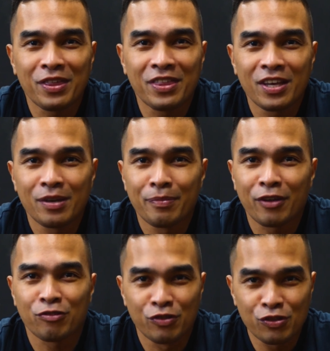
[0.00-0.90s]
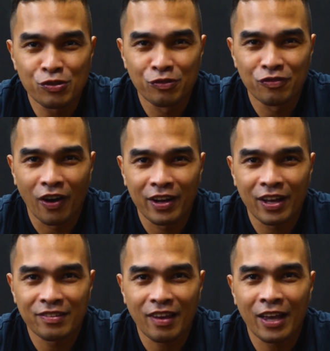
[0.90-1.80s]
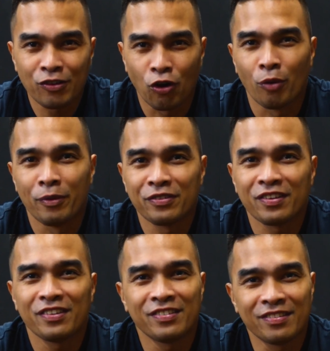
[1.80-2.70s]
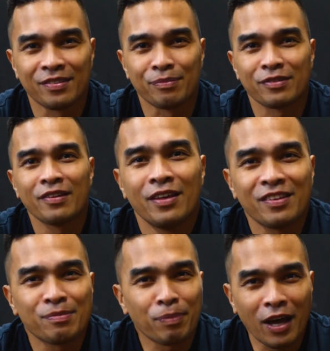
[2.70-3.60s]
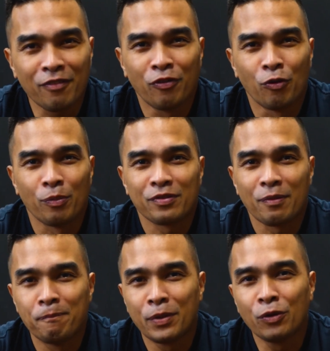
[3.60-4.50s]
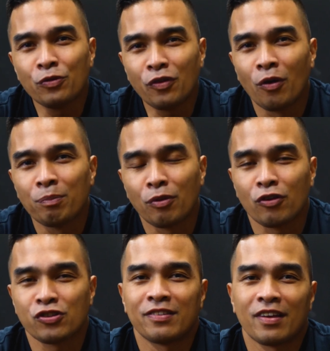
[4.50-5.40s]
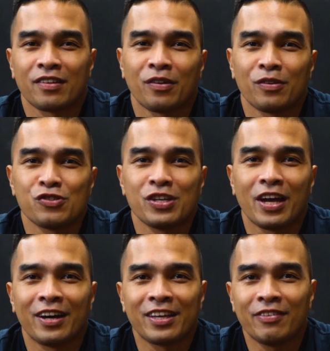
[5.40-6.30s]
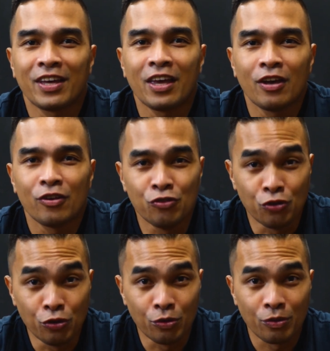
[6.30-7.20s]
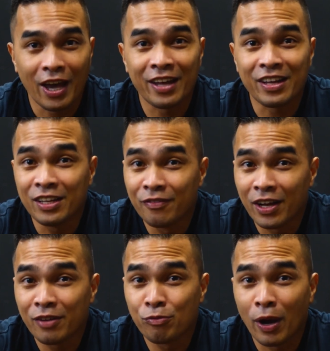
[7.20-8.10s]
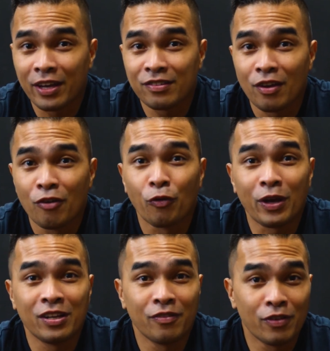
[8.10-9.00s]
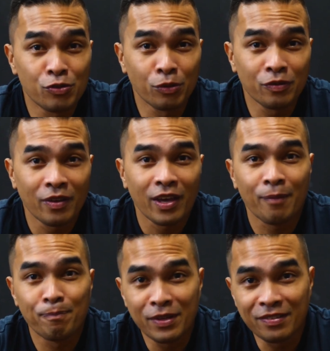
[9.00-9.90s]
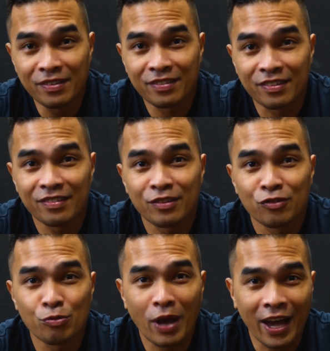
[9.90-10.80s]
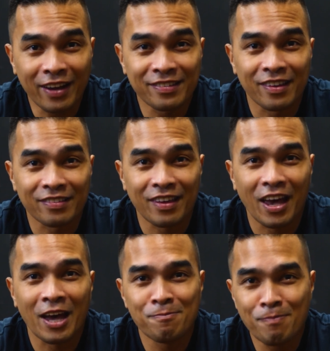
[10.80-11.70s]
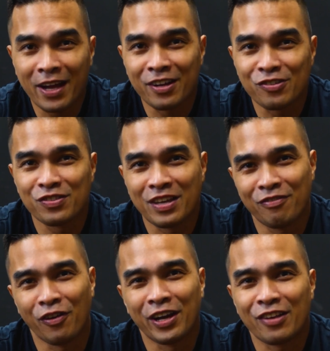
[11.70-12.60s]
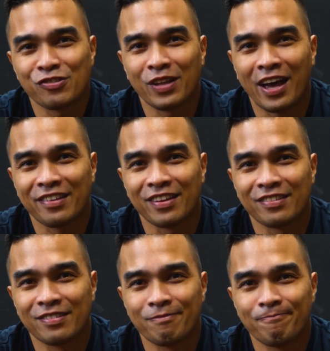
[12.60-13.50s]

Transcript: think about traditional finance and commerce systems. These platforms built on blockchain technology are giving new and innovative ways for individuals and businesses to access and manage their financial assets.